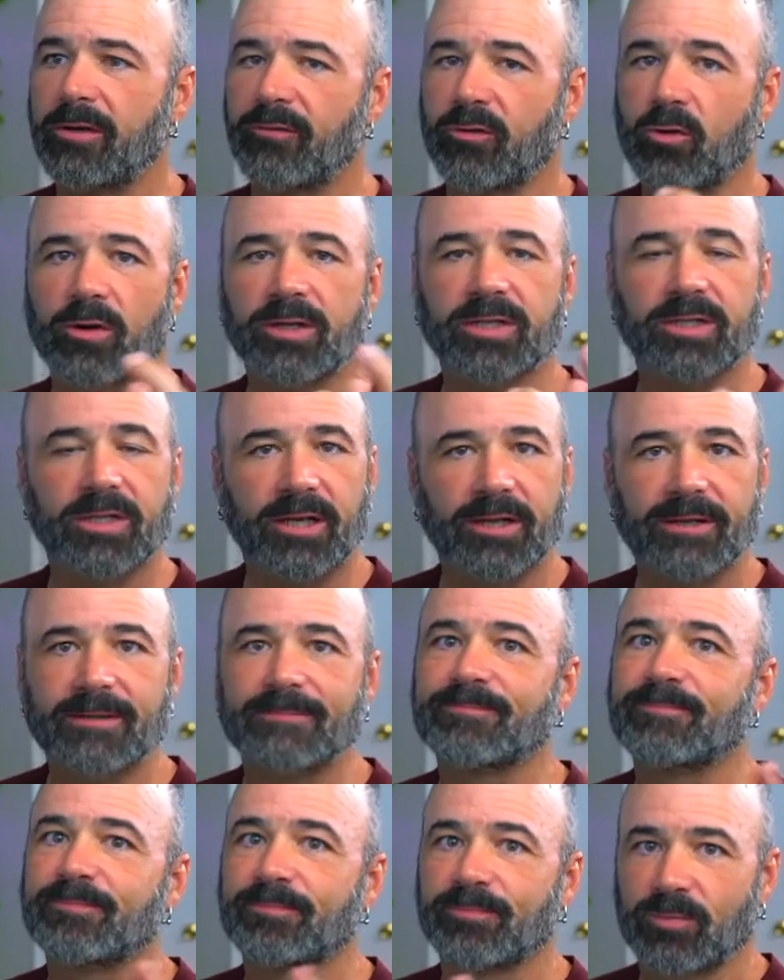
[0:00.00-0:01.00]
Of course,
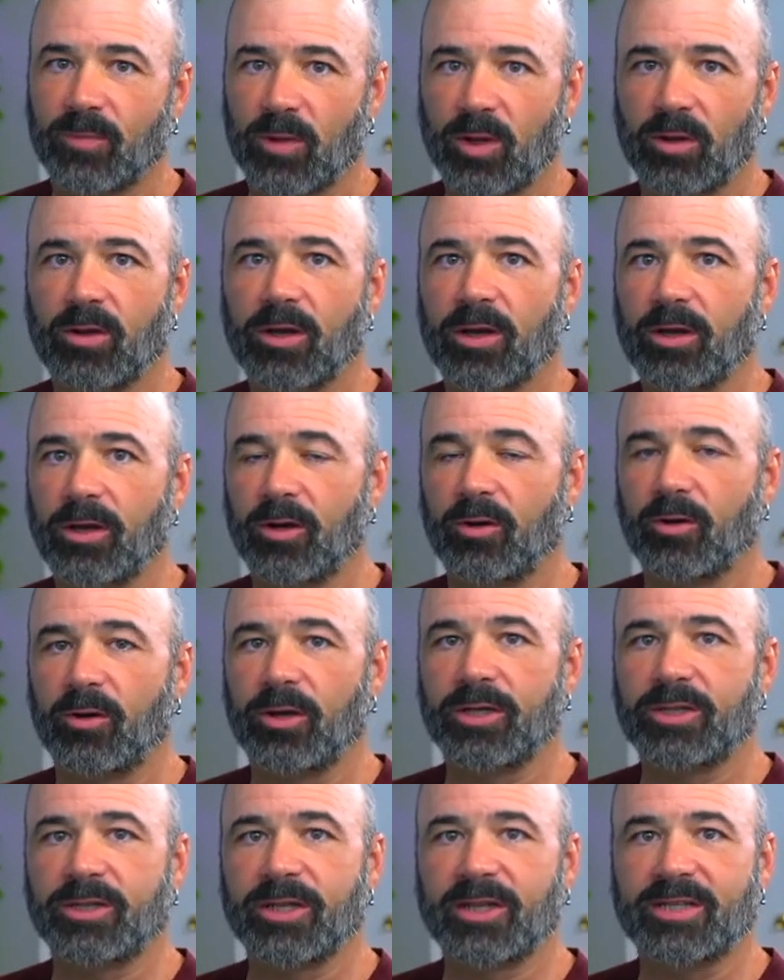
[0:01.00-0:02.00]

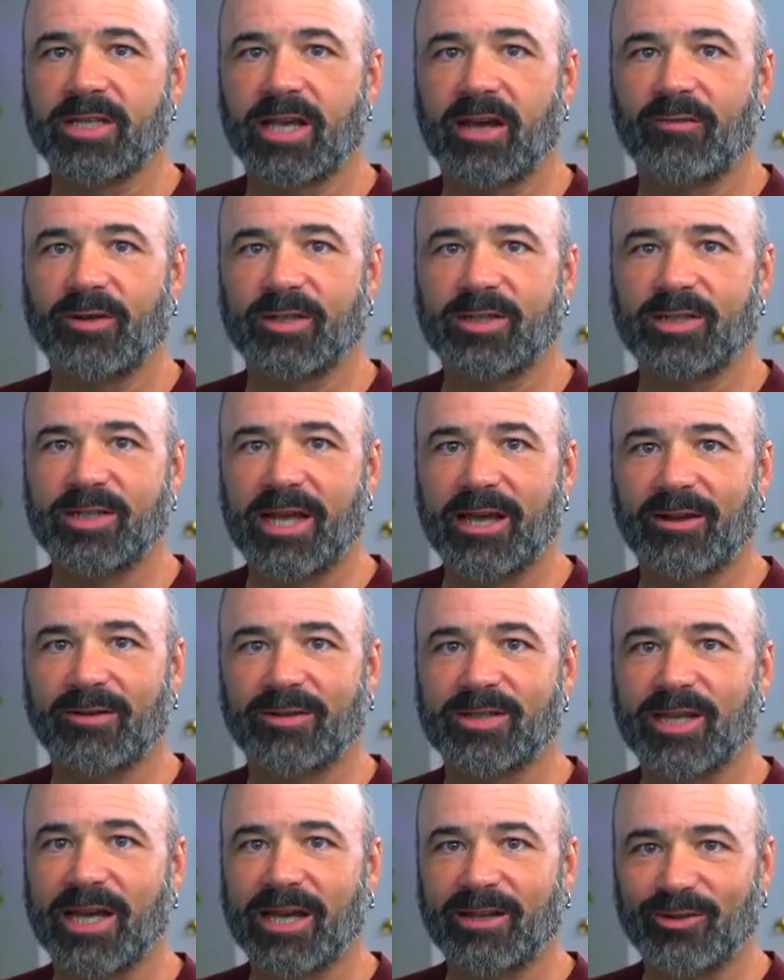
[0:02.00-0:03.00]
it does have its
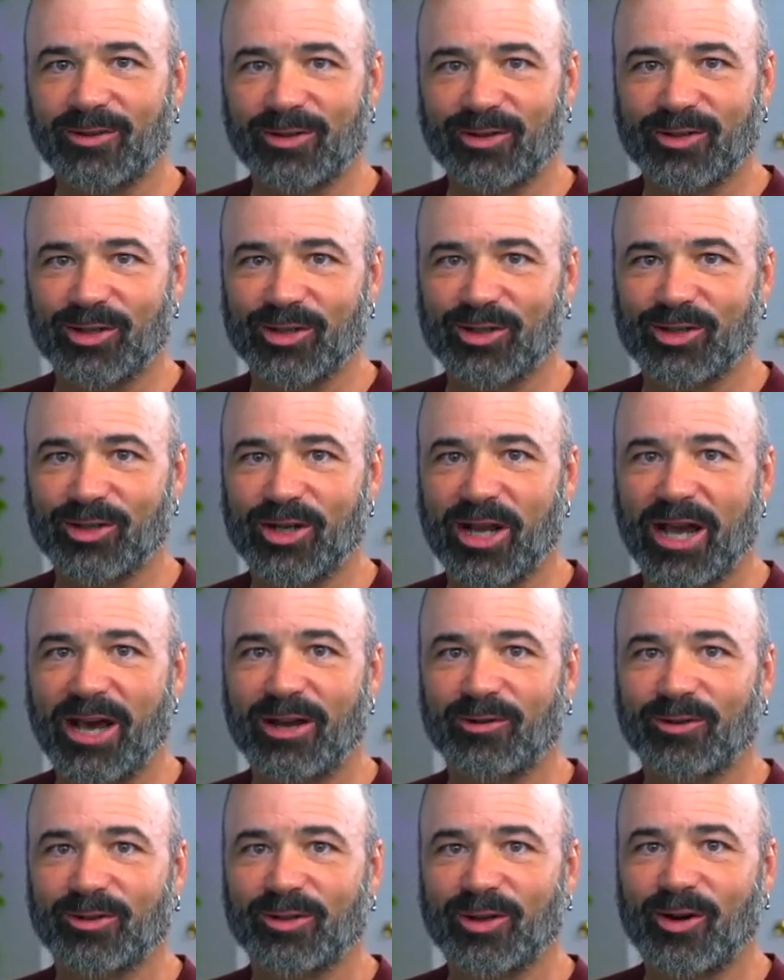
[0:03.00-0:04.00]
downside. There's a
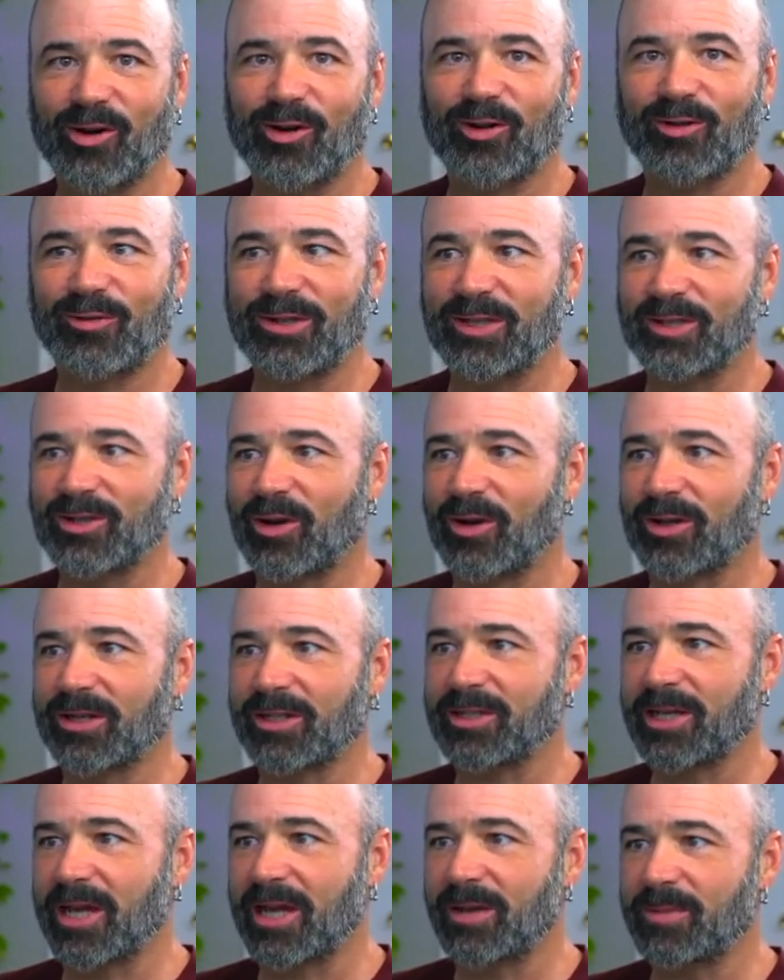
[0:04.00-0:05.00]
shadow to all of these
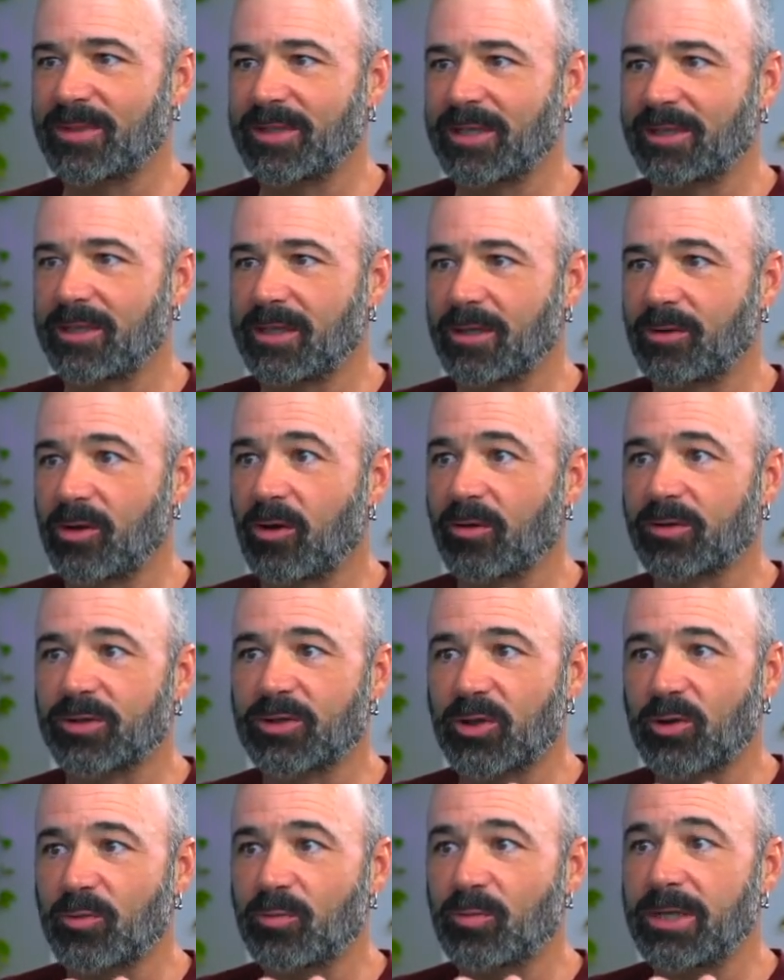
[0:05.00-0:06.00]
archetypes. It can
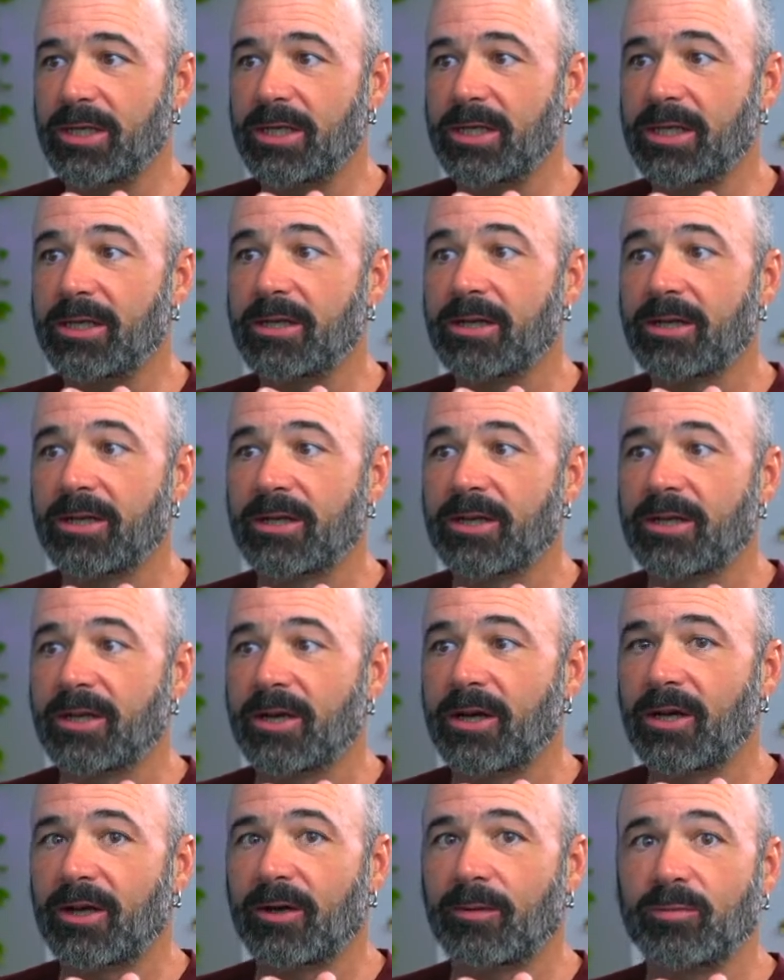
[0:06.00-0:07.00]
also be
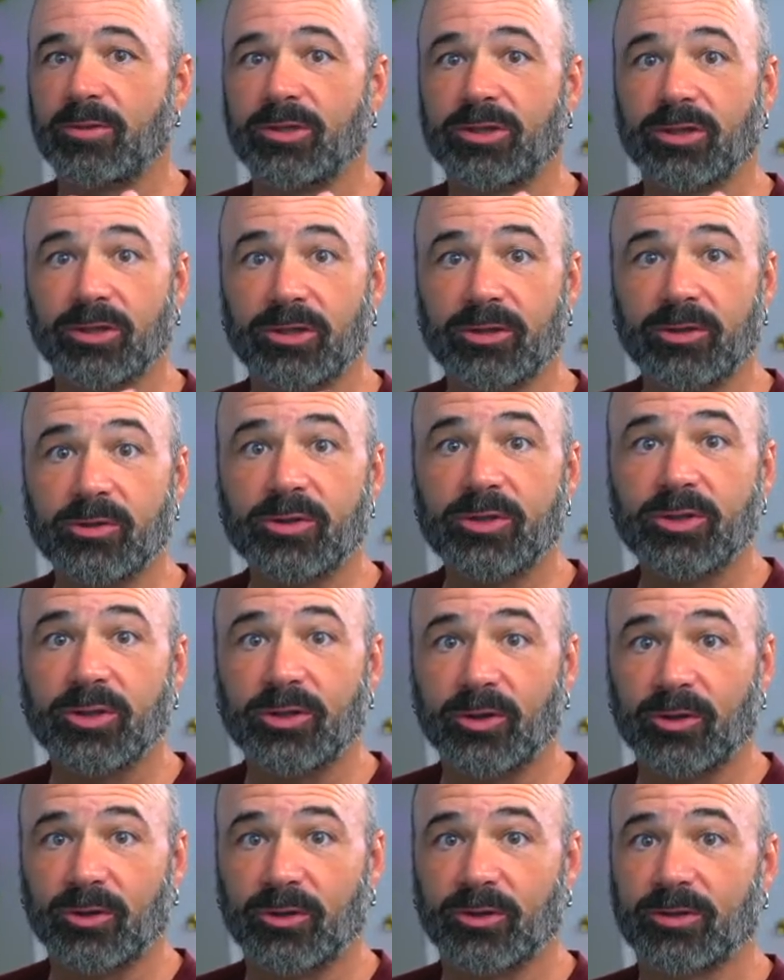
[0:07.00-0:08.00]

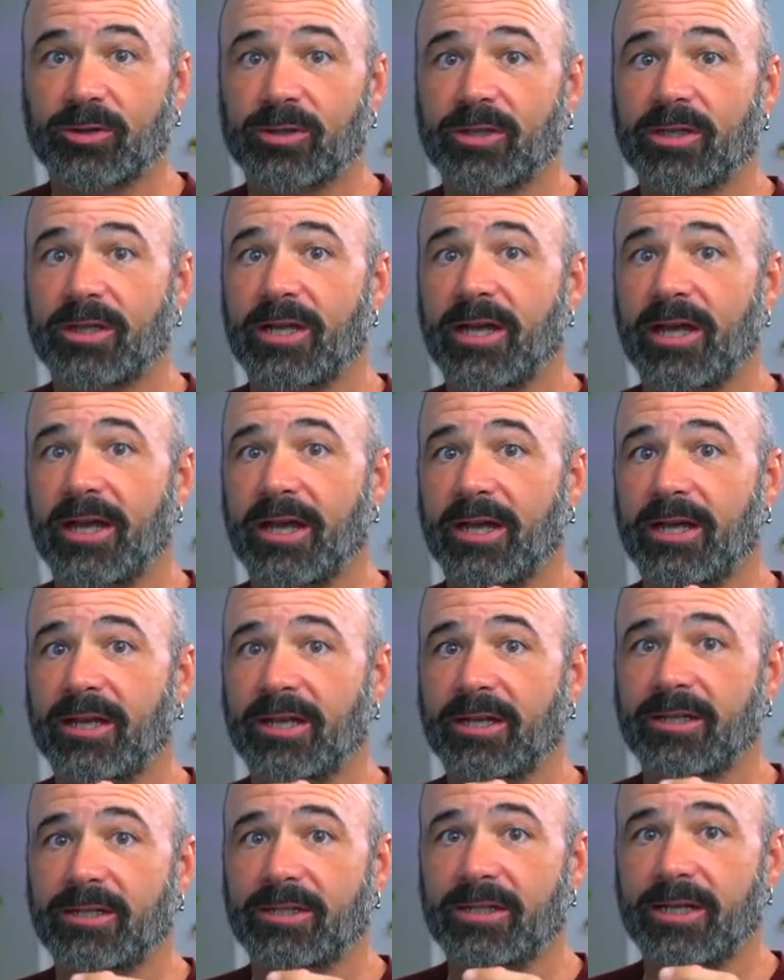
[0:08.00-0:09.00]
delusional,
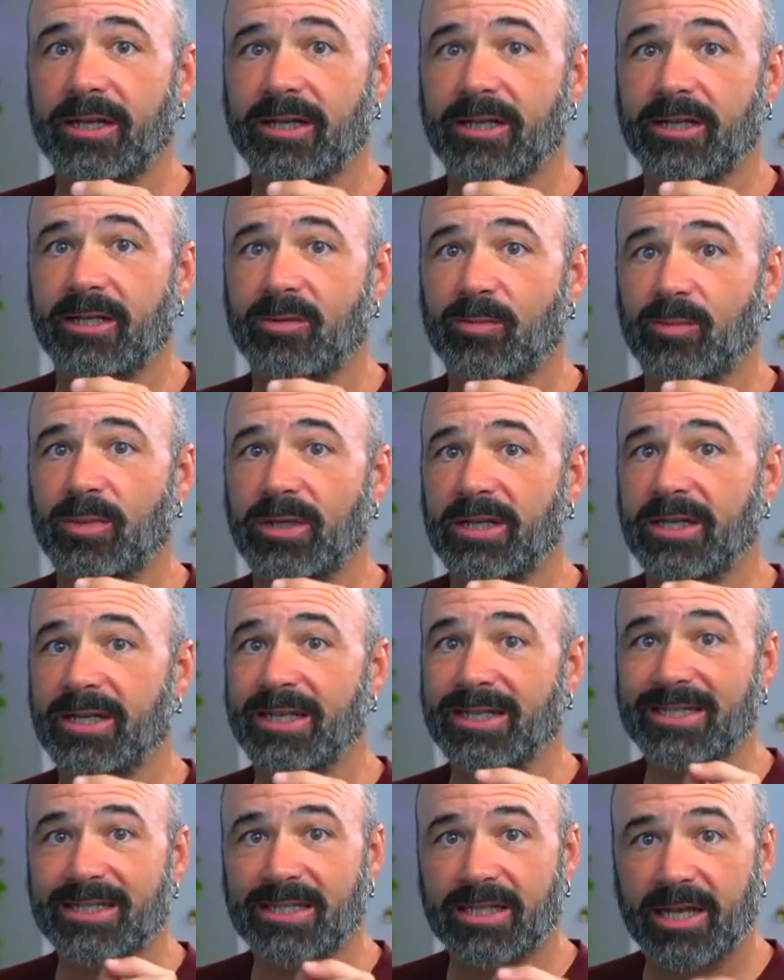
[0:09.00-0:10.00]
and it can be
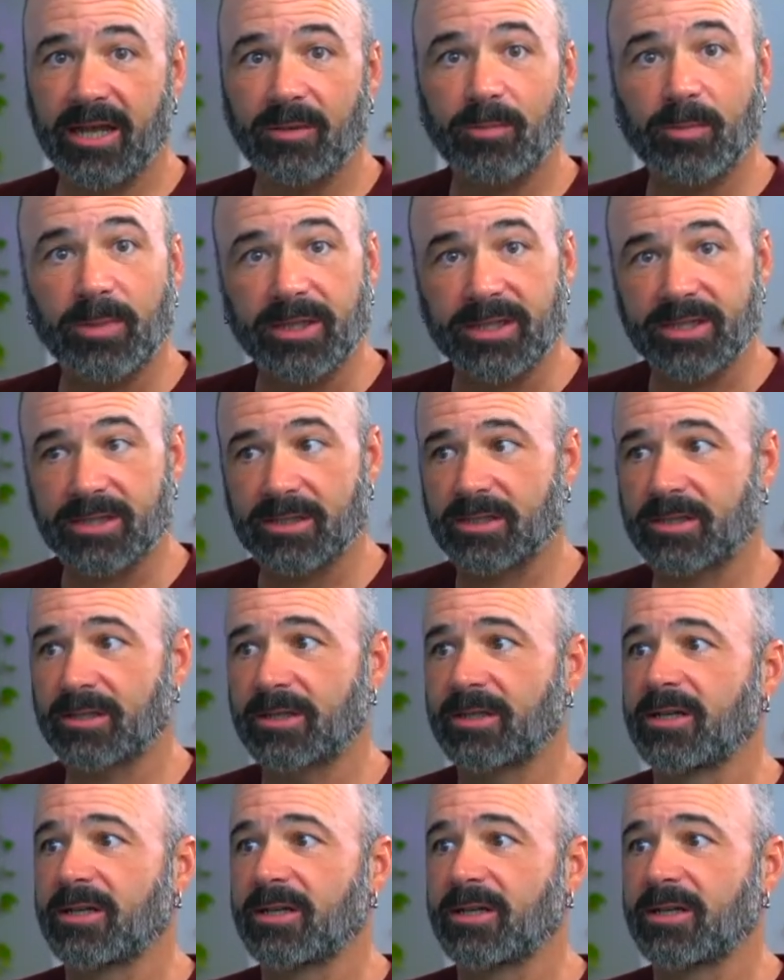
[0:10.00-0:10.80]
escapist.